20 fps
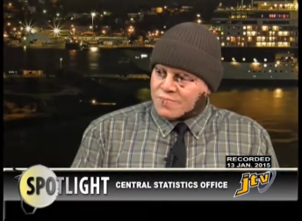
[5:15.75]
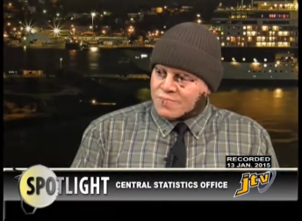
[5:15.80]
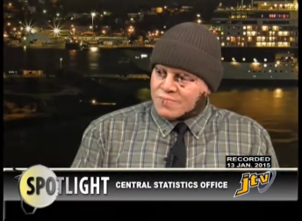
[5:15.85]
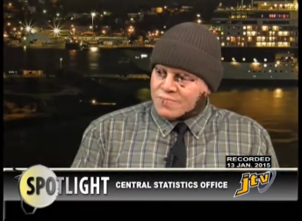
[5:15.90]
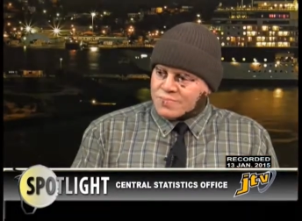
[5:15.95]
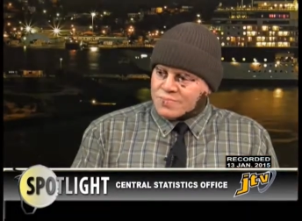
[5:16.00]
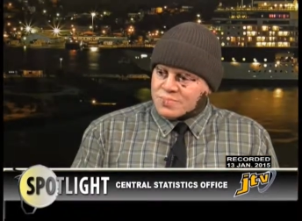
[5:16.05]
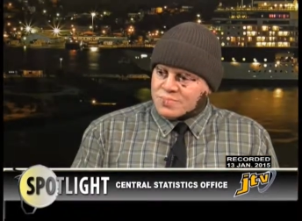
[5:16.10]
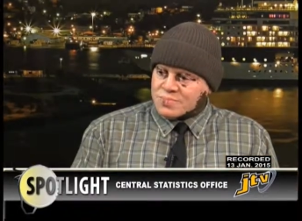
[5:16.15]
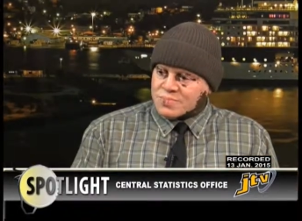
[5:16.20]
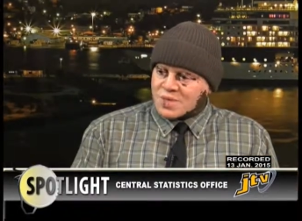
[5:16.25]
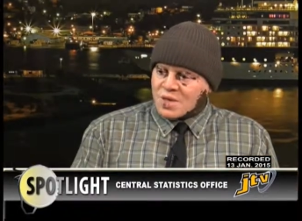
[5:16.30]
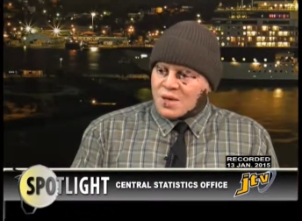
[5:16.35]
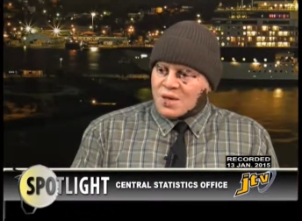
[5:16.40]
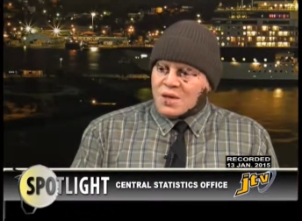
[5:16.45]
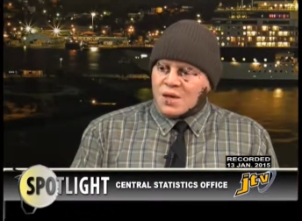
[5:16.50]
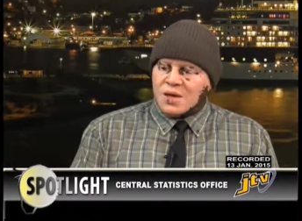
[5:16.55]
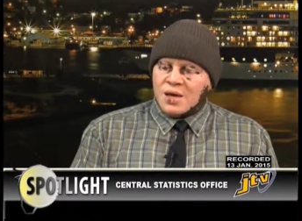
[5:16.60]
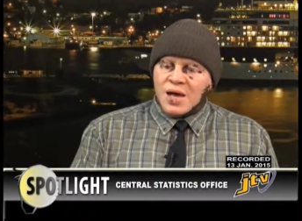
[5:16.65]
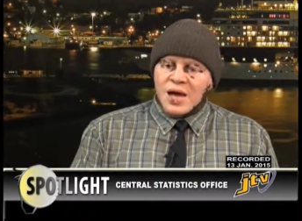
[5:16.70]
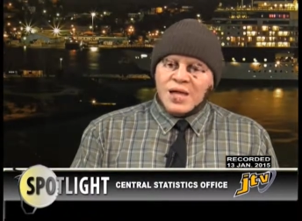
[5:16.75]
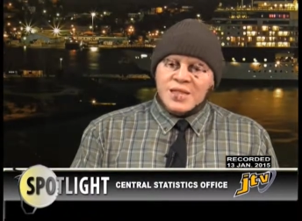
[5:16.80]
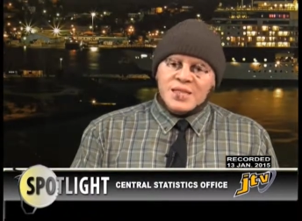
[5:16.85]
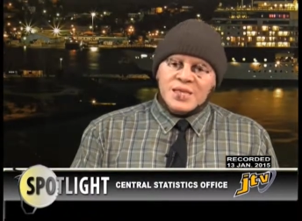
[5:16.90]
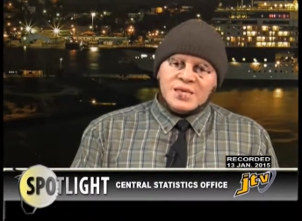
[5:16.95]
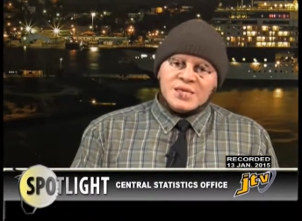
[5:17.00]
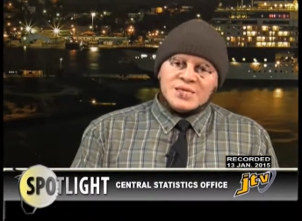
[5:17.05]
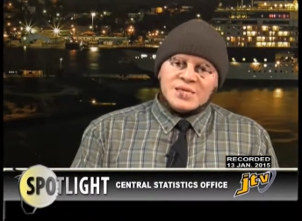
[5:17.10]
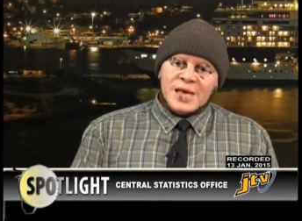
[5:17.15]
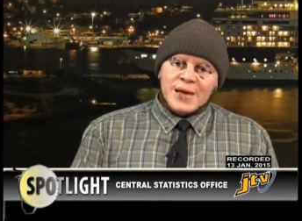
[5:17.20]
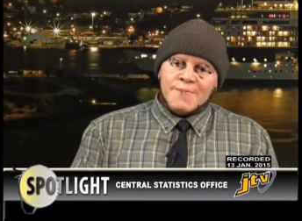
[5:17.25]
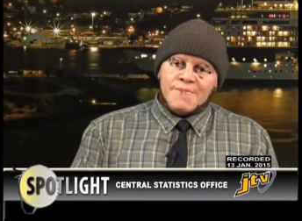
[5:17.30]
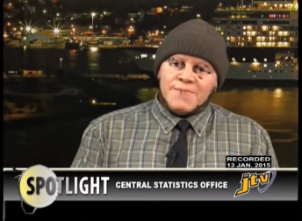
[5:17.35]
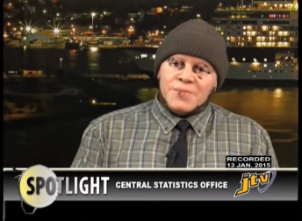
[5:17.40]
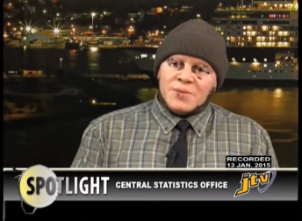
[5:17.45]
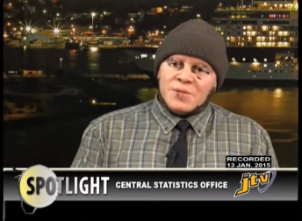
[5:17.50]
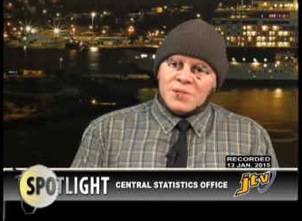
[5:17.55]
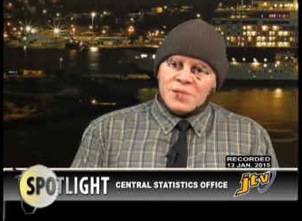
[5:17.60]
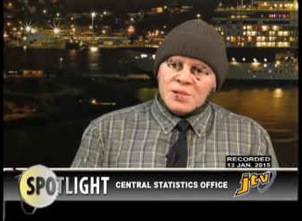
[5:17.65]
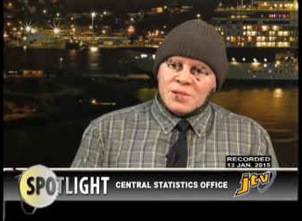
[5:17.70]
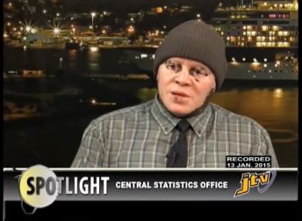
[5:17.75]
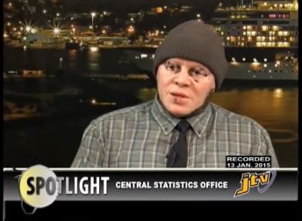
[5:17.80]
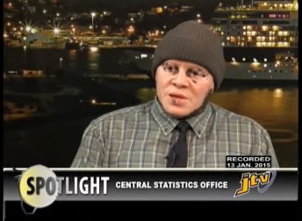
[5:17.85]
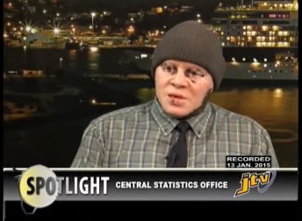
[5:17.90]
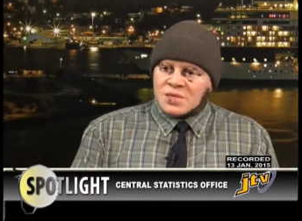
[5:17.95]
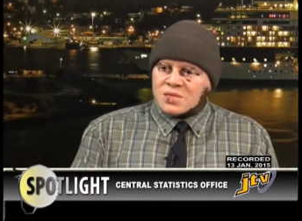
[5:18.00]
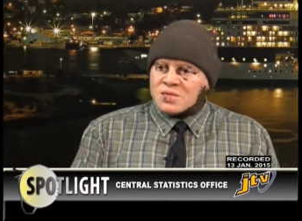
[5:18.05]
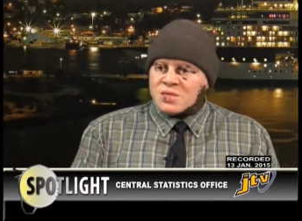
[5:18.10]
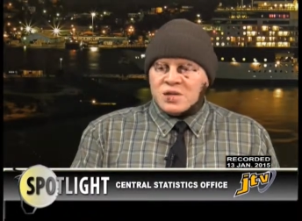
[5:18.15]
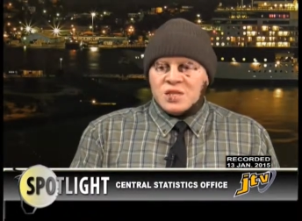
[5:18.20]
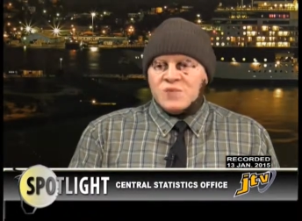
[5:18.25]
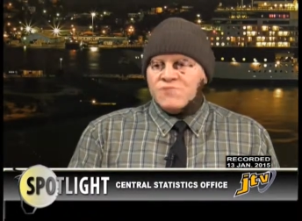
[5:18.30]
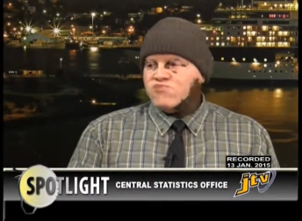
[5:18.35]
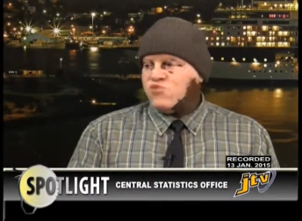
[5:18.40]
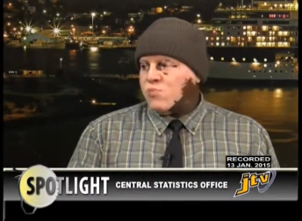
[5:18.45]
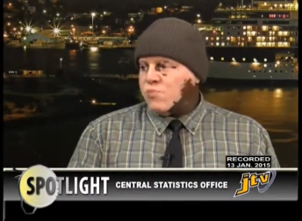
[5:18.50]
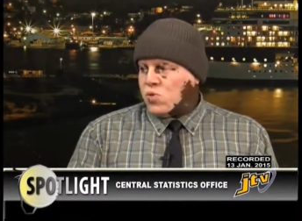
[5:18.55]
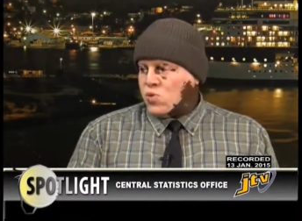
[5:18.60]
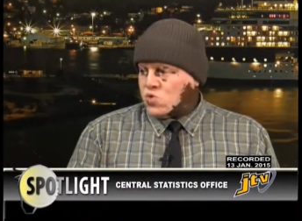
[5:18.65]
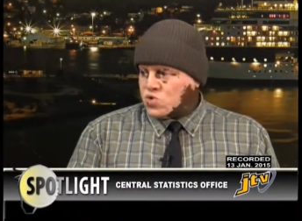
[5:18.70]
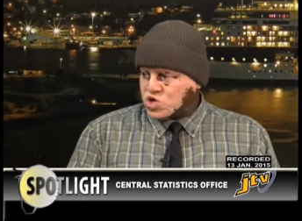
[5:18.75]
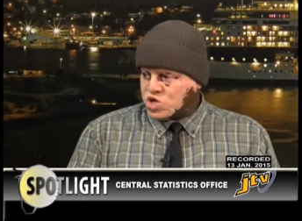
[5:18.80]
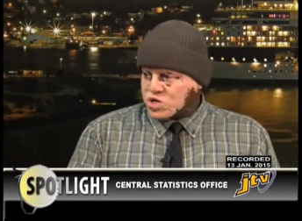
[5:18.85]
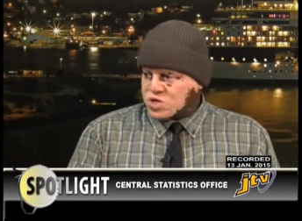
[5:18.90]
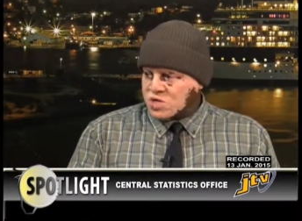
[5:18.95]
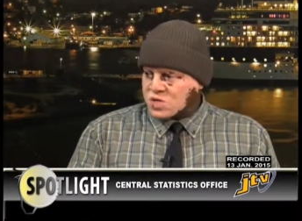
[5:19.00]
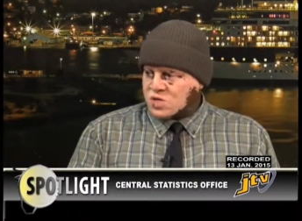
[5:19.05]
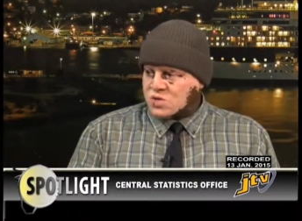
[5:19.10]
mm-hmm. and this sample is done in proportions.